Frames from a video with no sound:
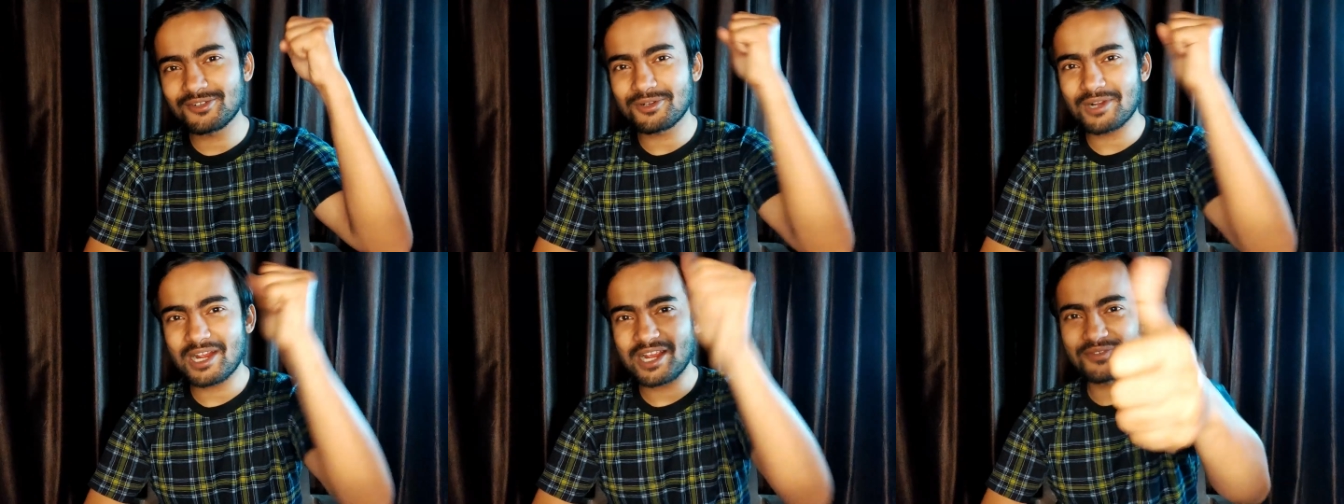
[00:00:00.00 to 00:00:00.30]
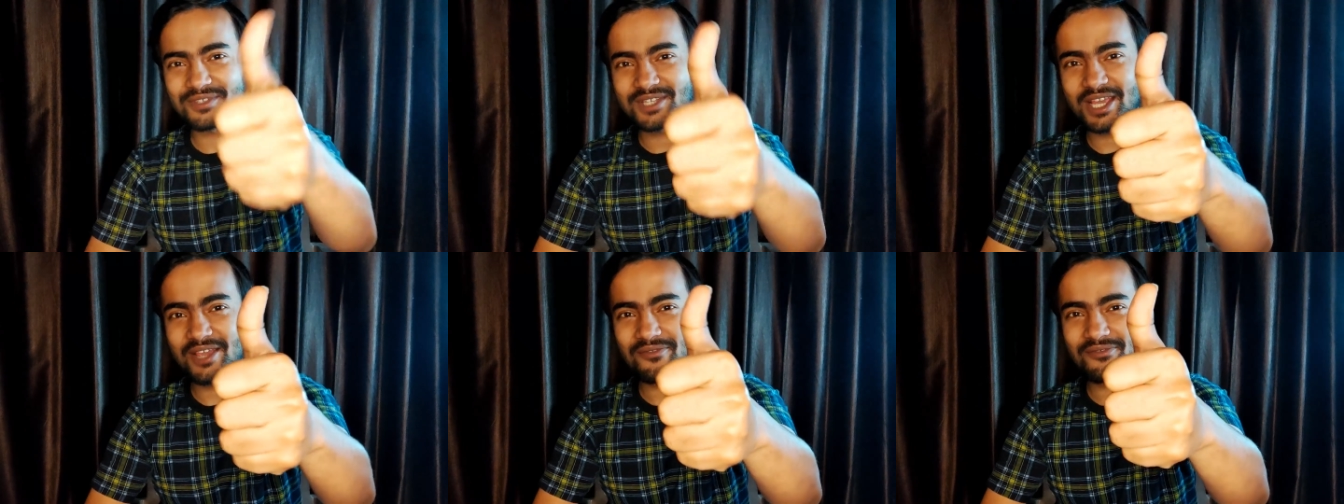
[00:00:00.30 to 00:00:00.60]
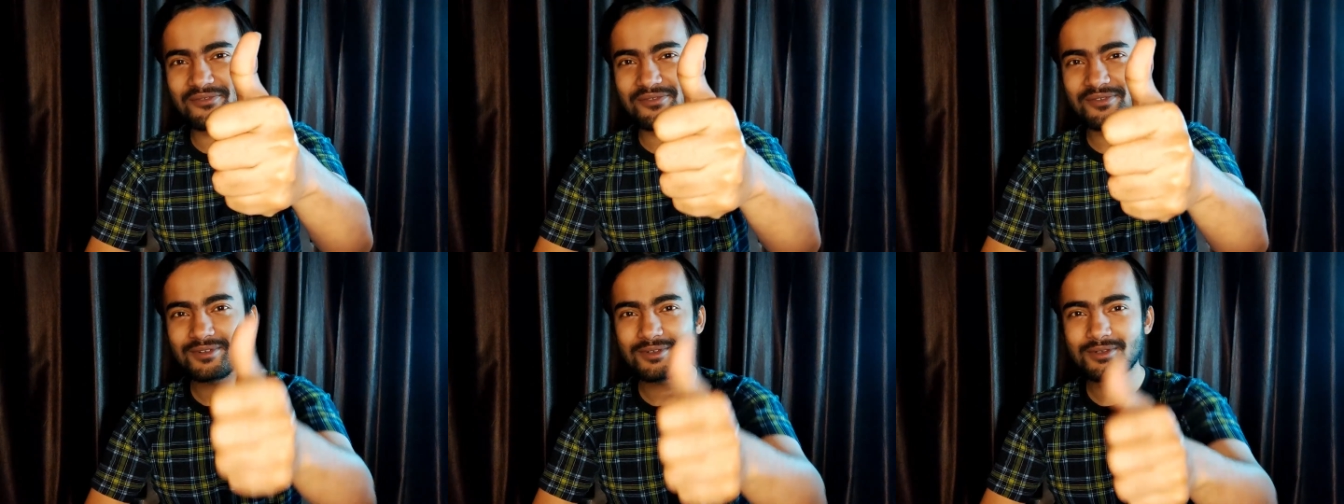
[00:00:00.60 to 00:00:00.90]
drive safe.
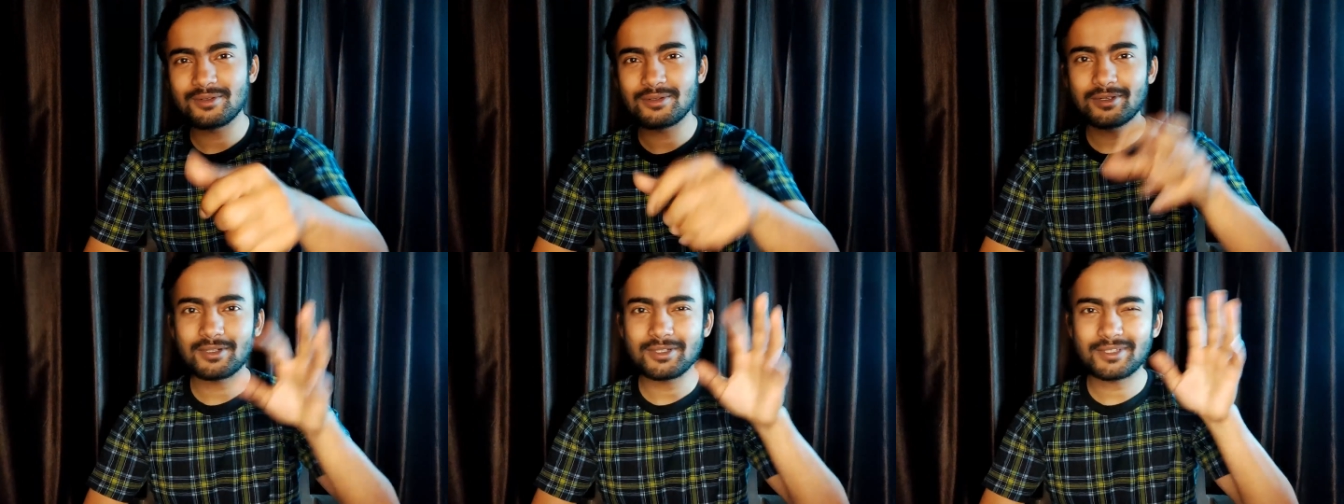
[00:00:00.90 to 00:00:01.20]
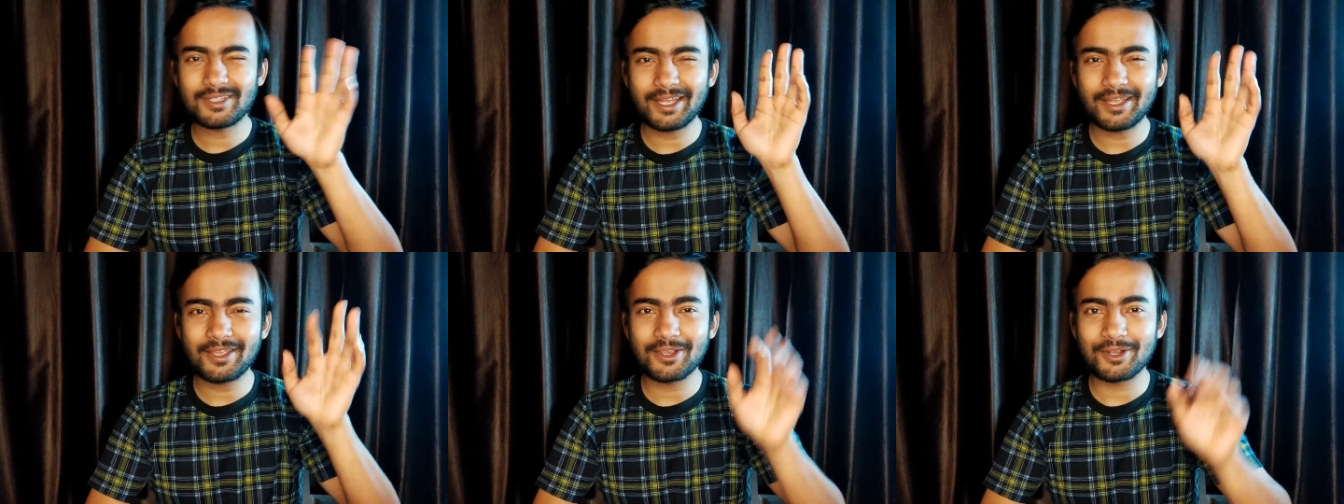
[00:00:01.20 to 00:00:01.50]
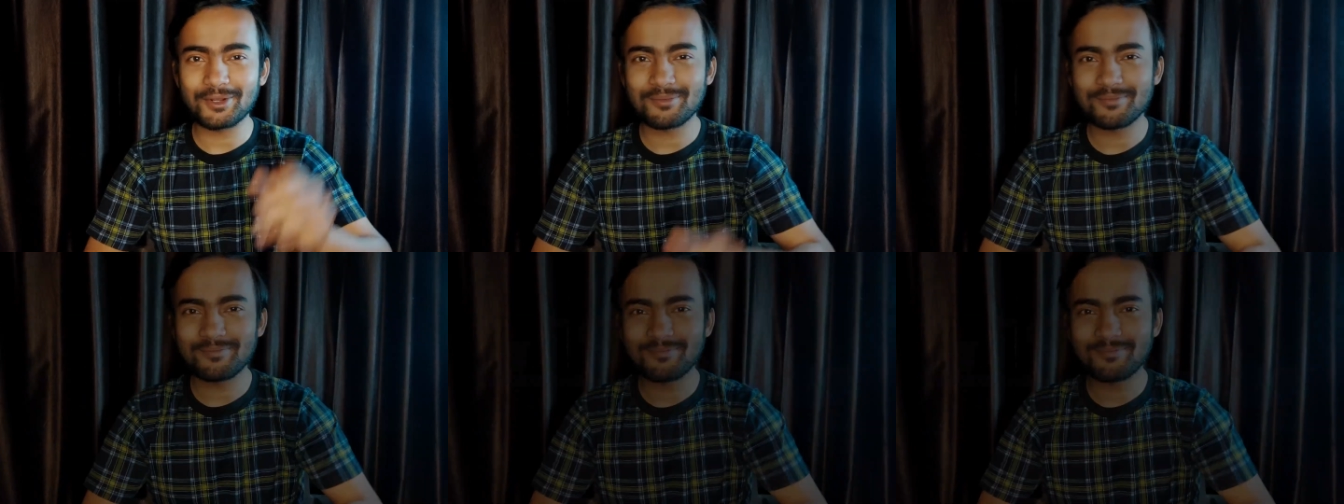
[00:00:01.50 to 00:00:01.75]
Take care.